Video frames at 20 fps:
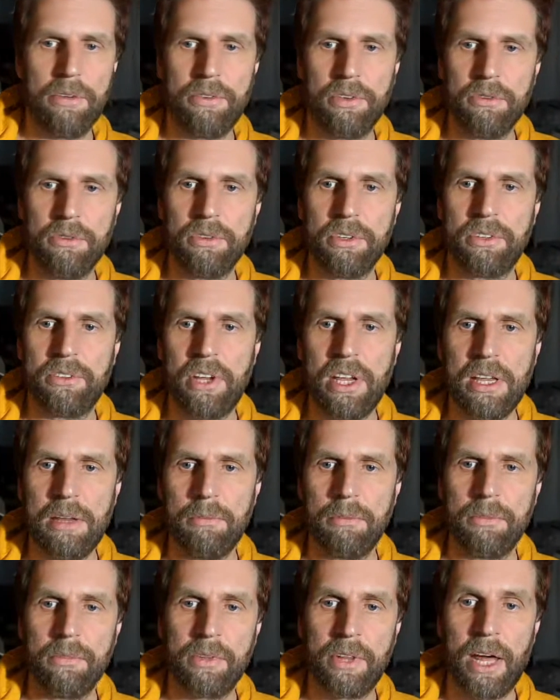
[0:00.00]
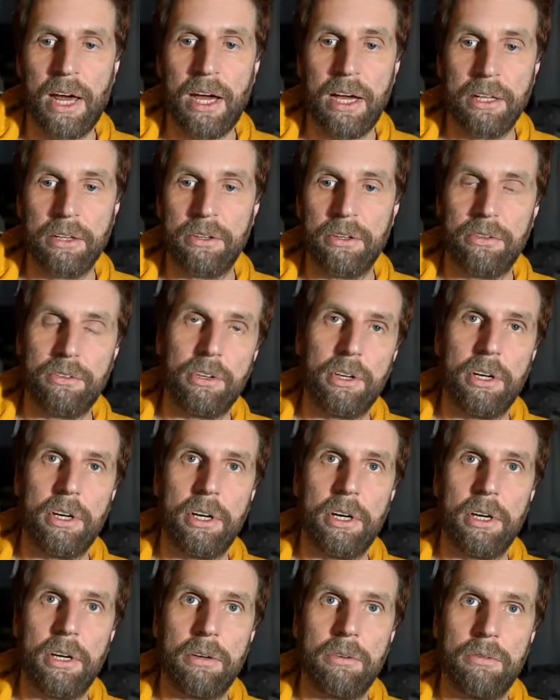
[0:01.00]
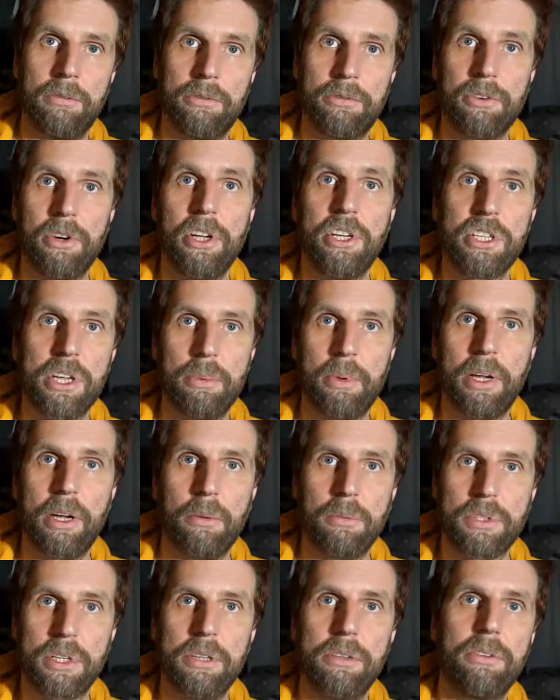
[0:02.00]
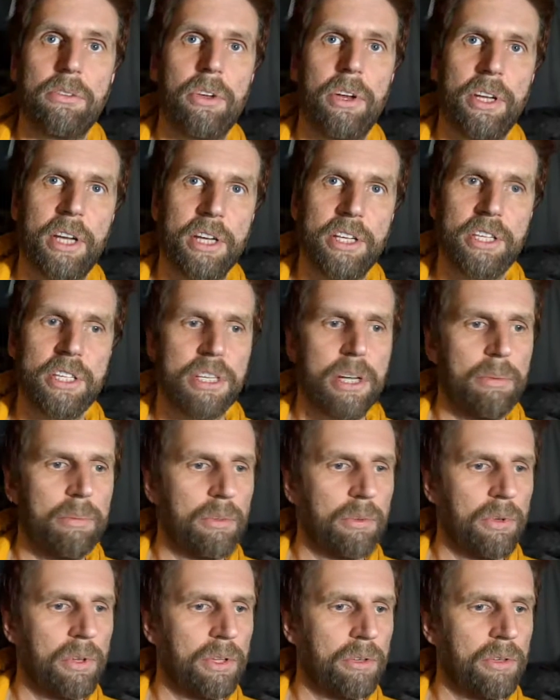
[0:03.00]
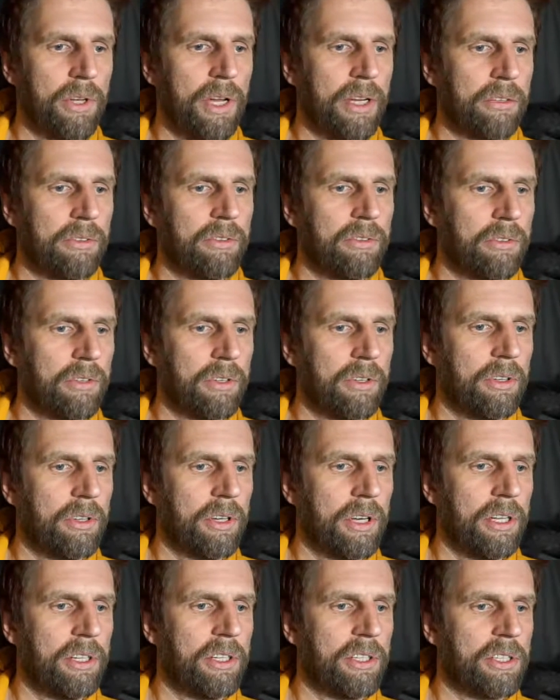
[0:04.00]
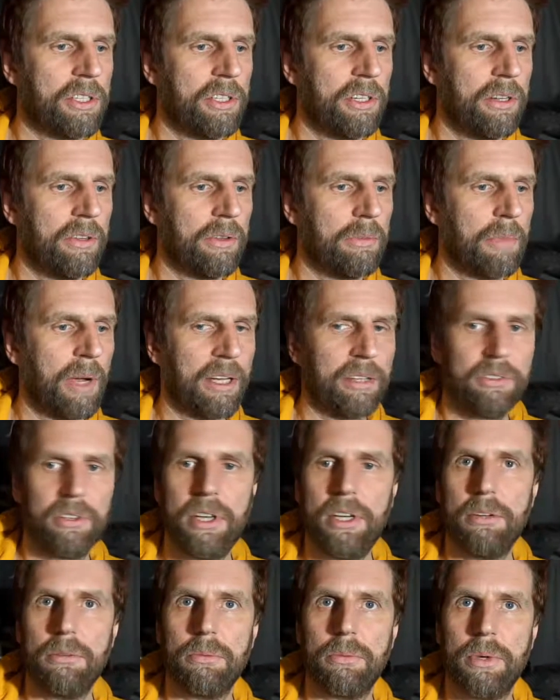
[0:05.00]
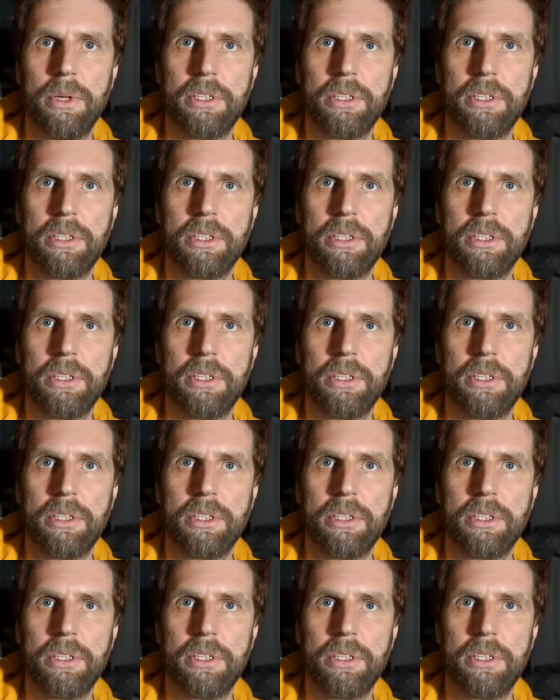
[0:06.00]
If you redeem that, there's a free shipping option, so it gets shipped with your next edition of the magazine,